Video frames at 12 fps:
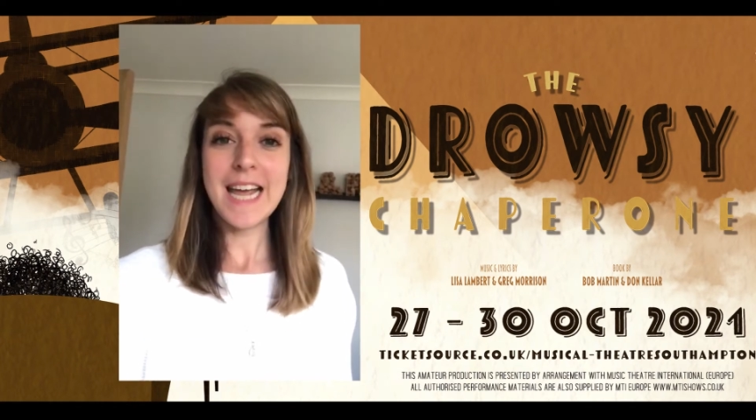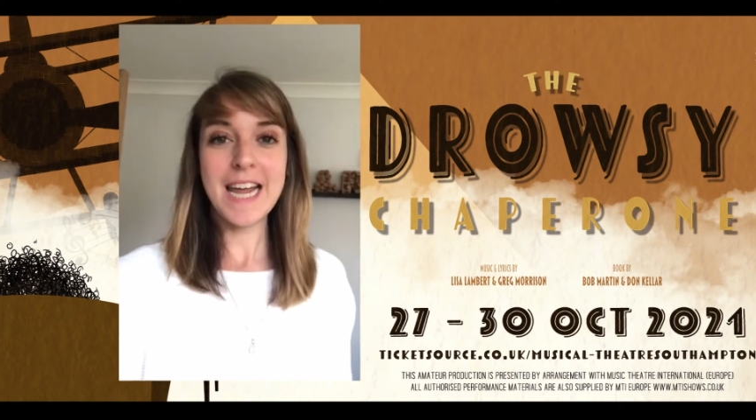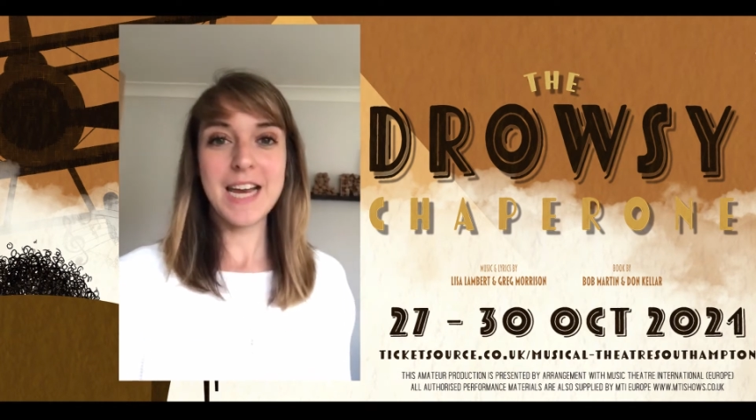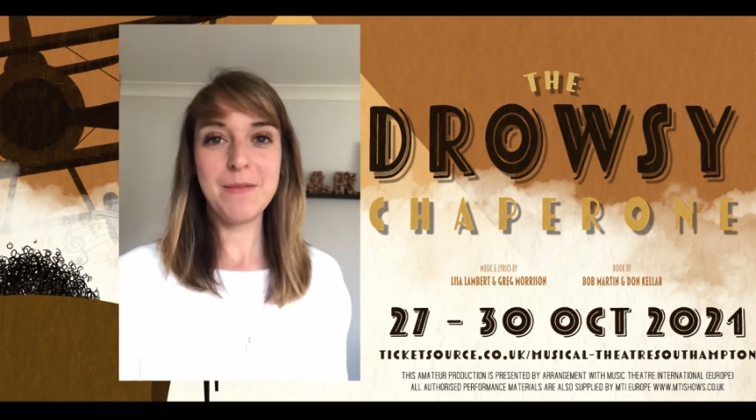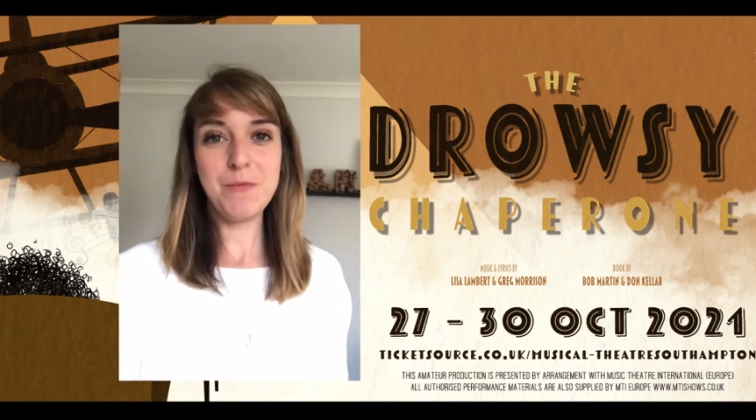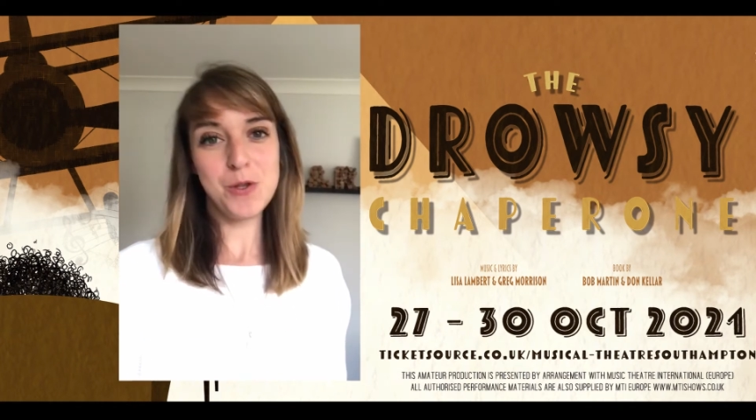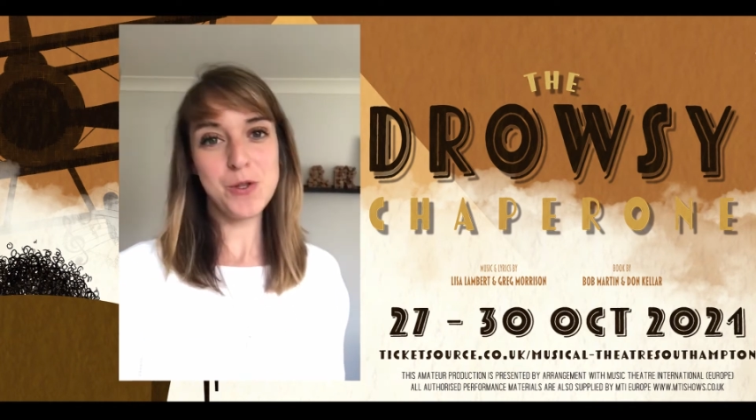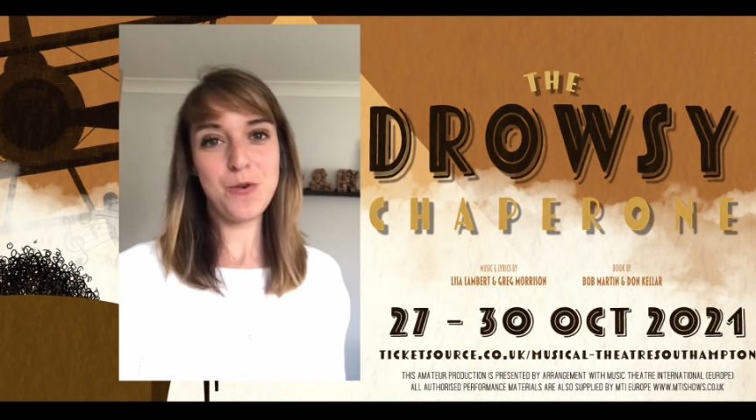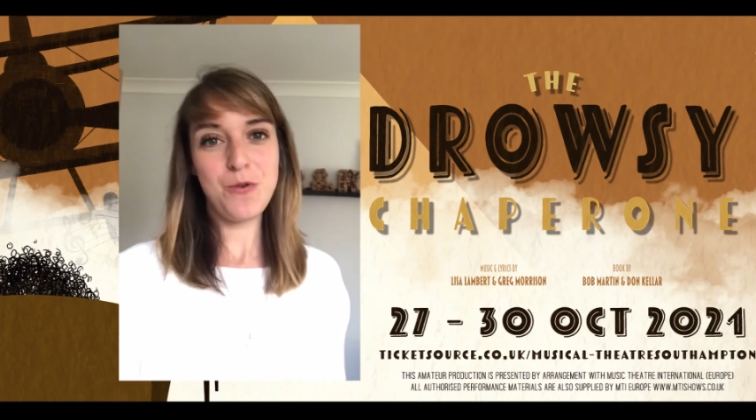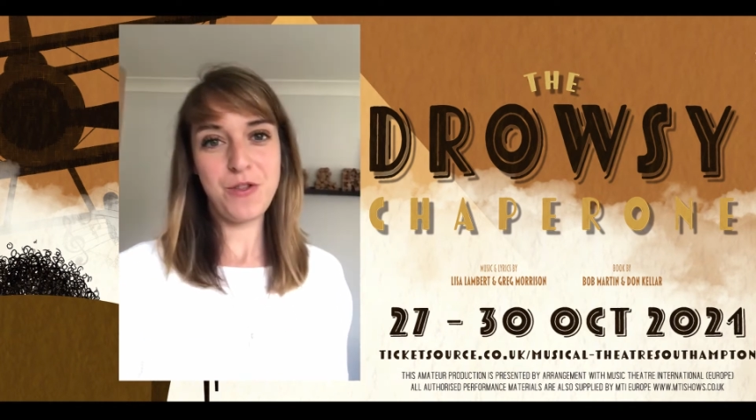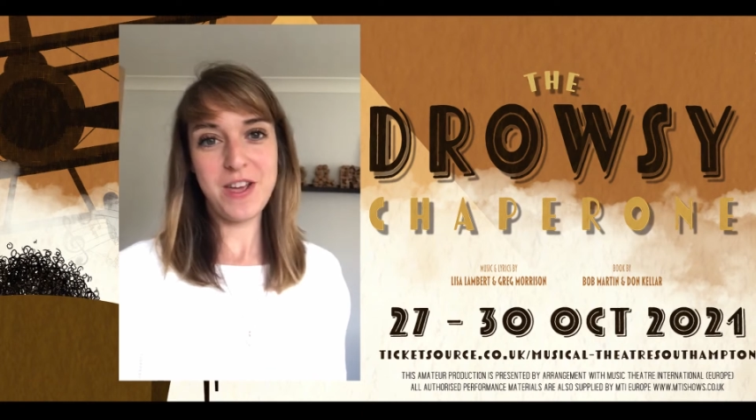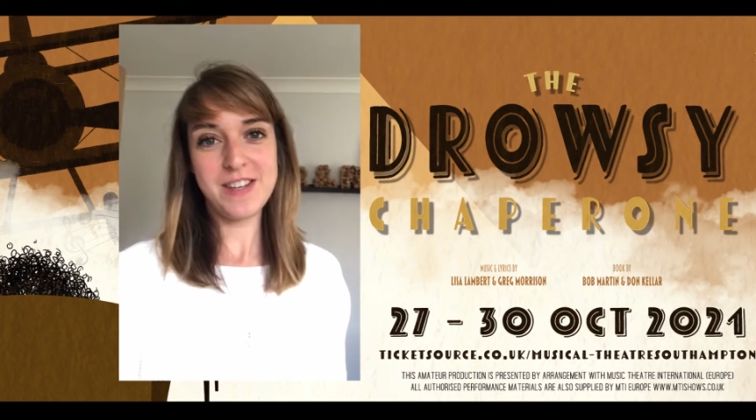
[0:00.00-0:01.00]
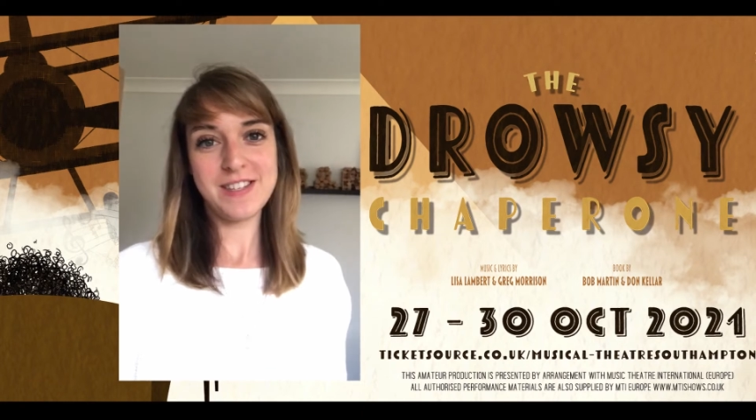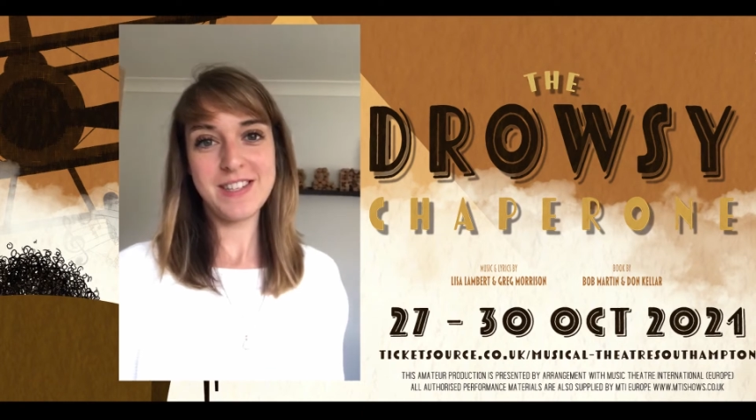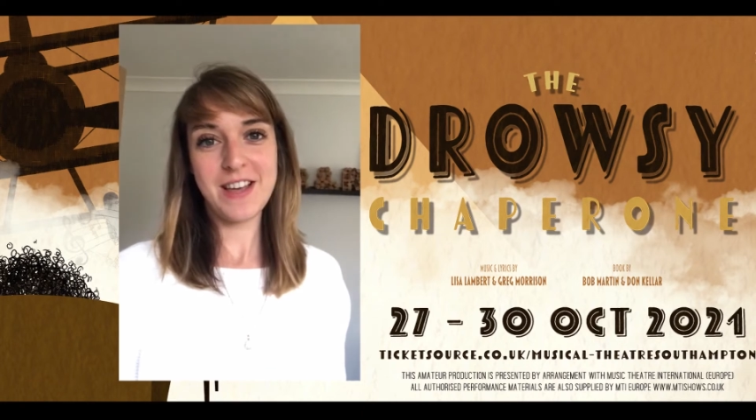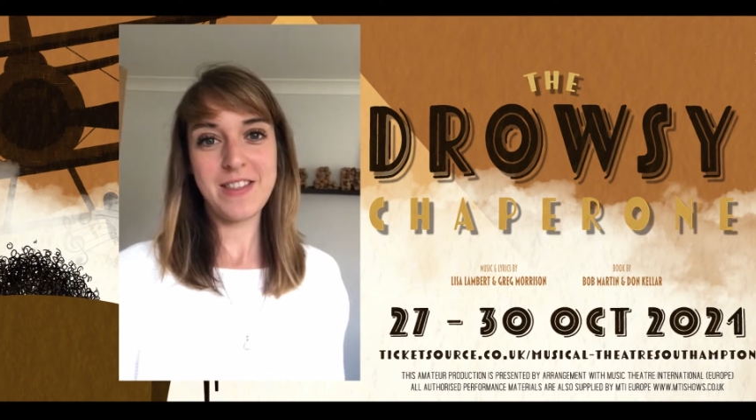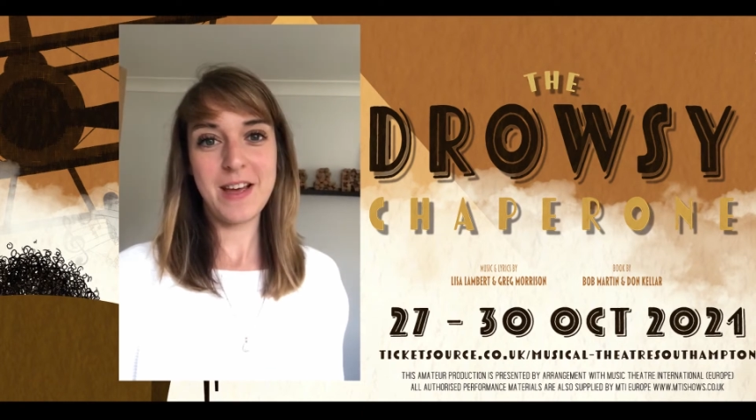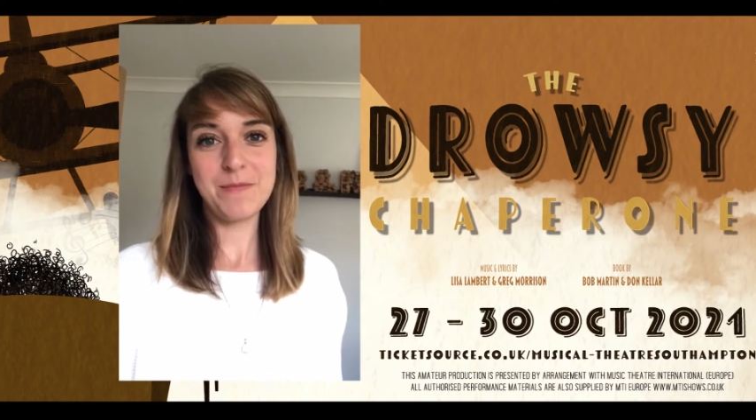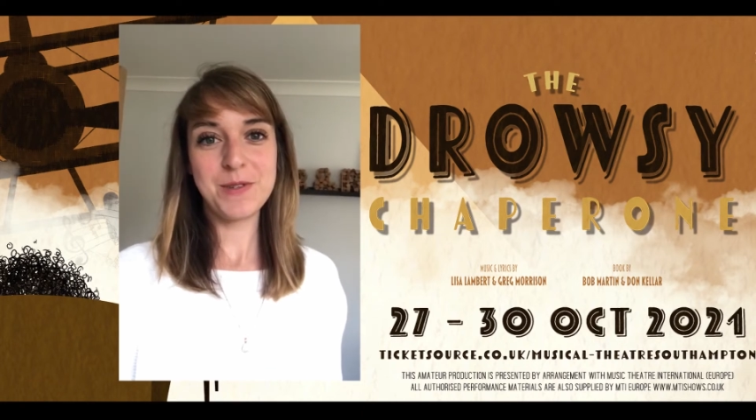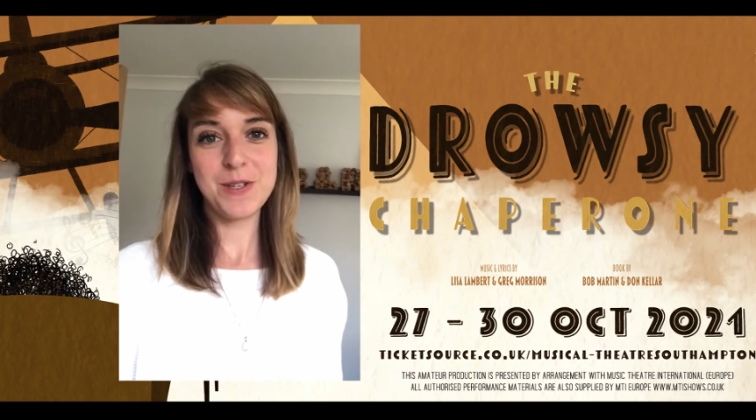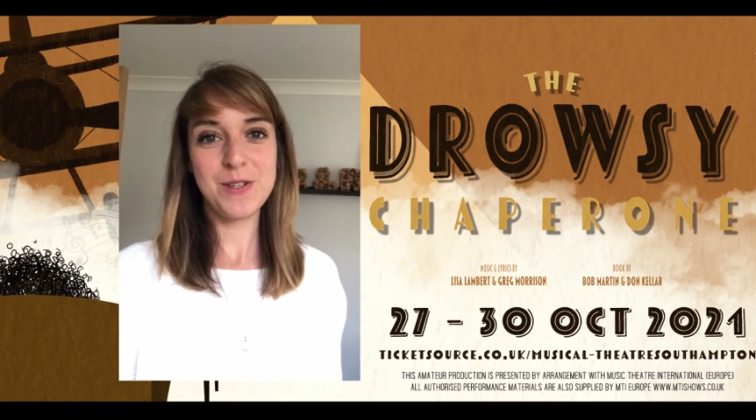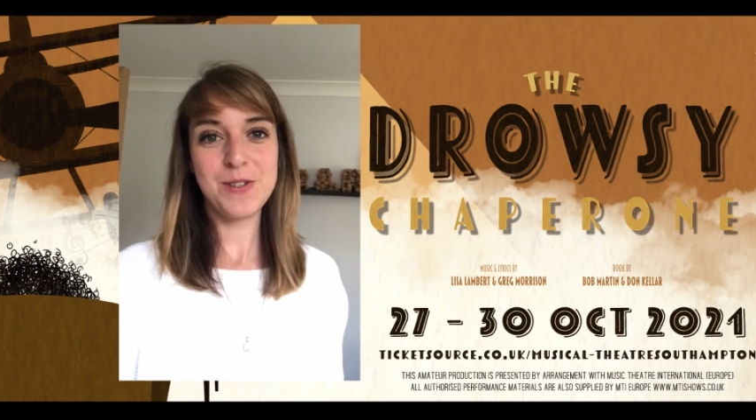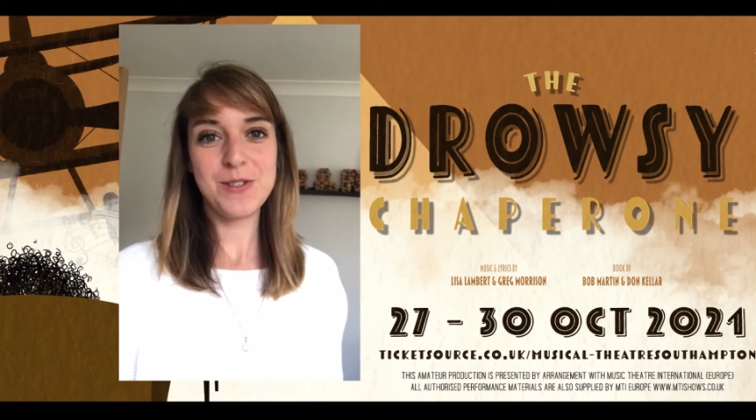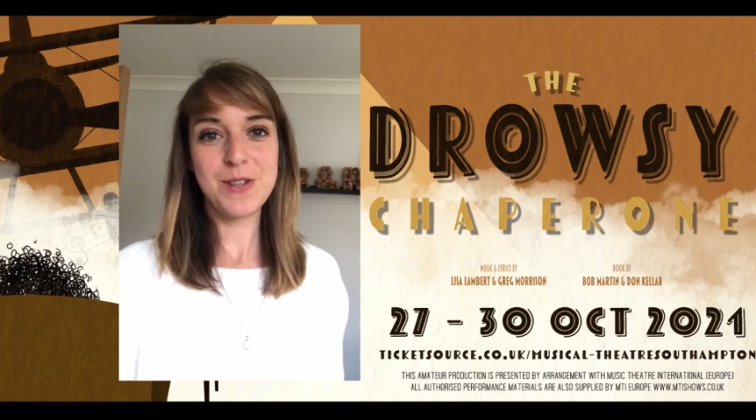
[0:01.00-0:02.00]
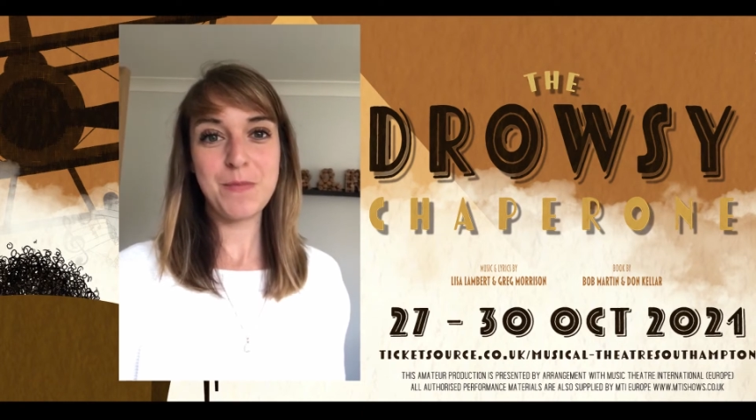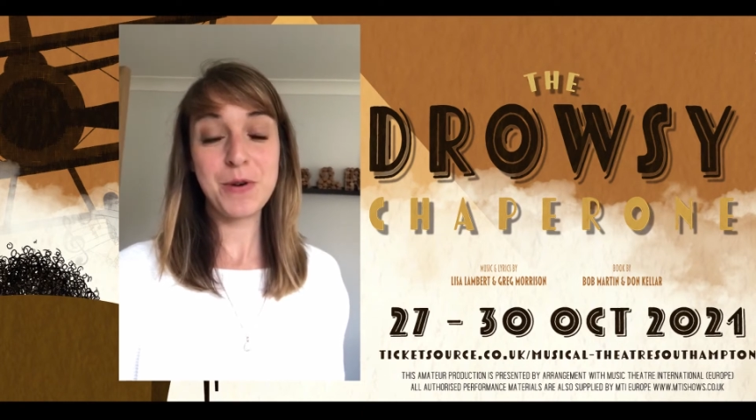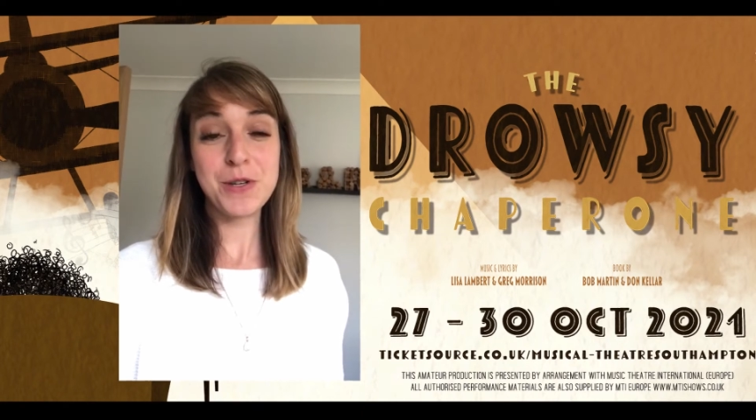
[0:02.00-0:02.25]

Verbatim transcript: in Musical Theatre Southampton's